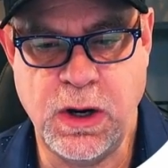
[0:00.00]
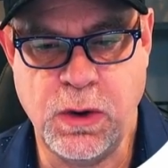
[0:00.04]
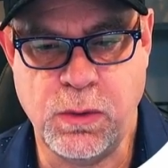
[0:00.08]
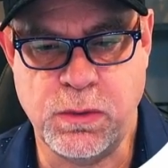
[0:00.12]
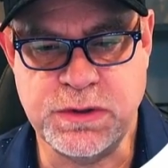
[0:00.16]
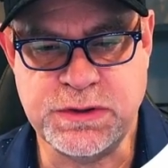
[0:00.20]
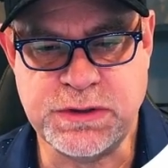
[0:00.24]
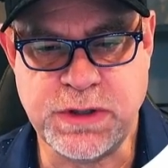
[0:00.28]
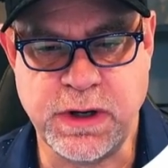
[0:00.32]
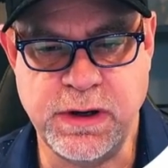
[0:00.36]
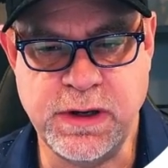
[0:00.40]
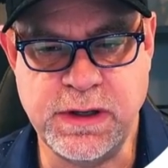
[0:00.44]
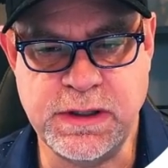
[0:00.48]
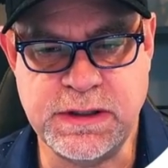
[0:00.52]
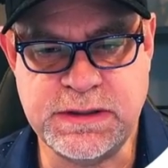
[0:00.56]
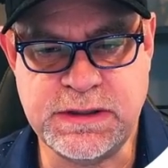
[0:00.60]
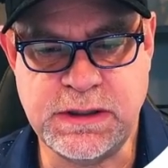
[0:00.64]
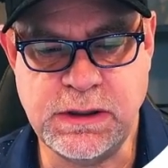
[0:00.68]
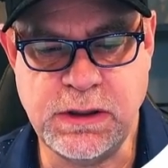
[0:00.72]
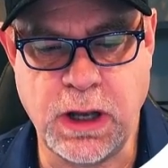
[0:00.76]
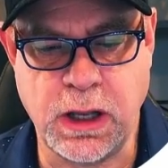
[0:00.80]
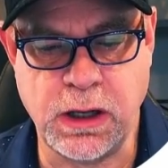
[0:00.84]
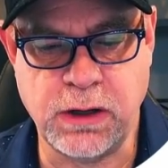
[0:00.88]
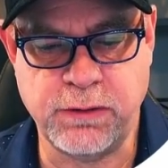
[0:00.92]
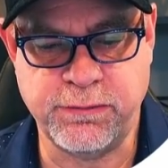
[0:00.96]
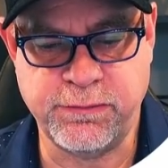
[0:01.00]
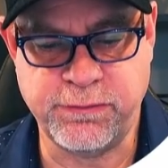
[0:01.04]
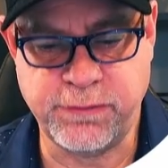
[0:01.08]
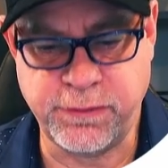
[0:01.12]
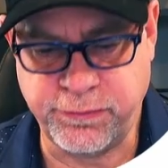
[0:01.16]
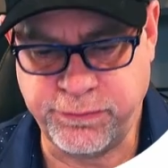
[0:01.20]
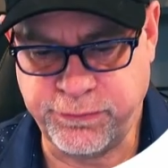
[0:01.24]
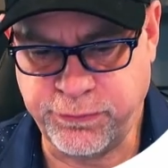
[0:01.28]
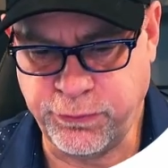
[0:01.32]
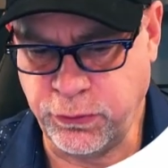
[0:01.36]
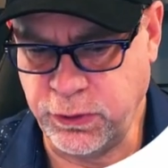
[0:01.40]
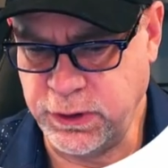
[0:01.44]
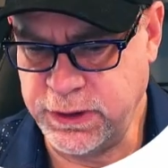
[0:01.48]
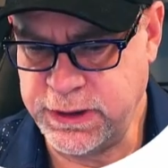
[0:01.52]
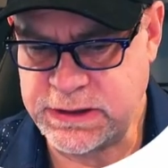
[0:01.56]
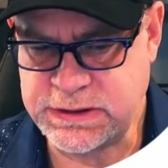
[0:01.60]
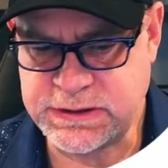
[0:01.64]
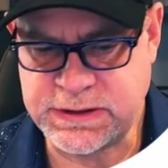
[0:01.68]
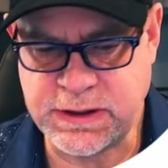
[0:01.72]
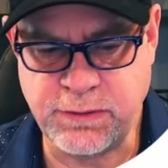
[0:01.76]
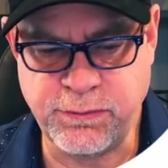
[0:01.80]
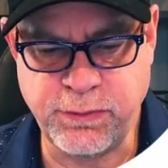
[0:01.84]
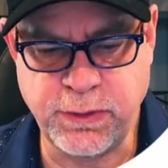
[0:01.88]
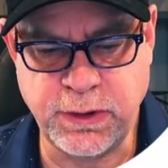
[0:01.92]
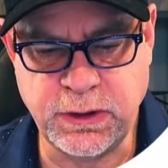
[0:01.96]
We're starting to see all of our full
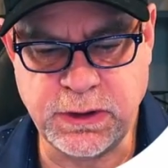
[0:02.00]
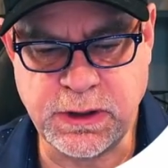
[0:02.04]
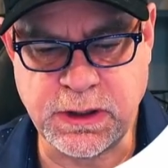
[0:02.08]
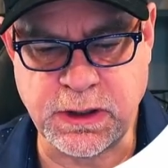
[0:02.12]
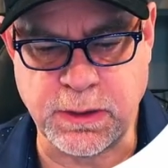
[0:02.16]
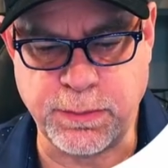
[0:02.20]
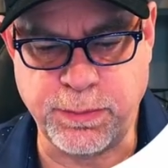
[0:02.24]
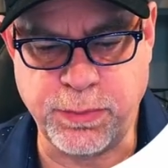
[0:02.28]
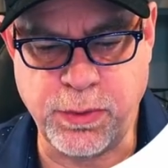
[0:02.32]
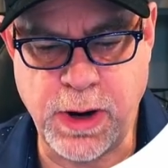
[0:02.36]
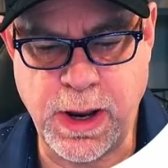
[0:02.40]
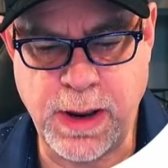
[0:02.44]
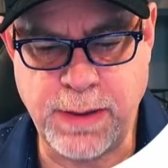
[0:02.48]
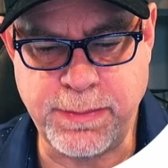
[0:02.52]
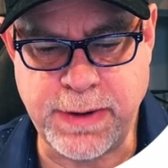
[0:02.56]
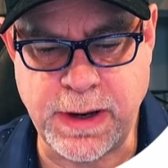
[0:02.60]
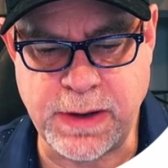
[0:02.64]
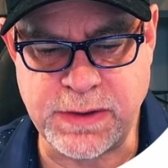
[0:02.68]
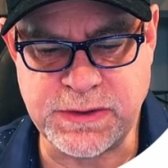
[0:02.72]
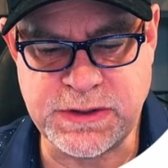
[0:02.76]
lists, and if we look at the prompt now,